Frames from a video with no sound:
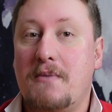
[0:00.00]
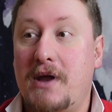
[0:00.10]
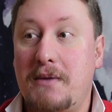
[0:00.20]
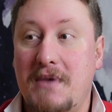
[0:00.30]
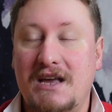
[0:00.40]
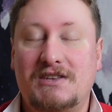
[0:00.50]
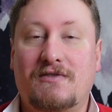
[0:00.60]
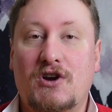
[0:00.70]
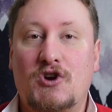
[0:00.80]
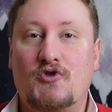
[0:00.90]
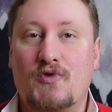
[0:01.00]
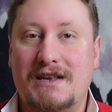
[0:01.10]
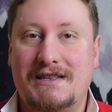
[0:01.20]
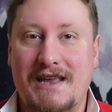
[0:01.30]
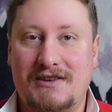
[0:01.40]
but it makes for a
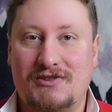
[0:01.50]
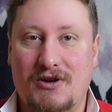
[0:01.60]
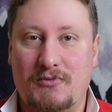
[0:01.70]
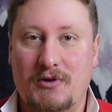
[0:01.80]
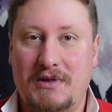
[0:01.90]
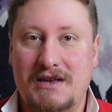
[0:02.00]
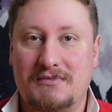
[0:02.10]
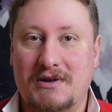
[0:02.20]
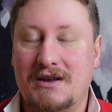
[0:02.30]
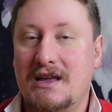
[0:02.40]
great desktop replacement.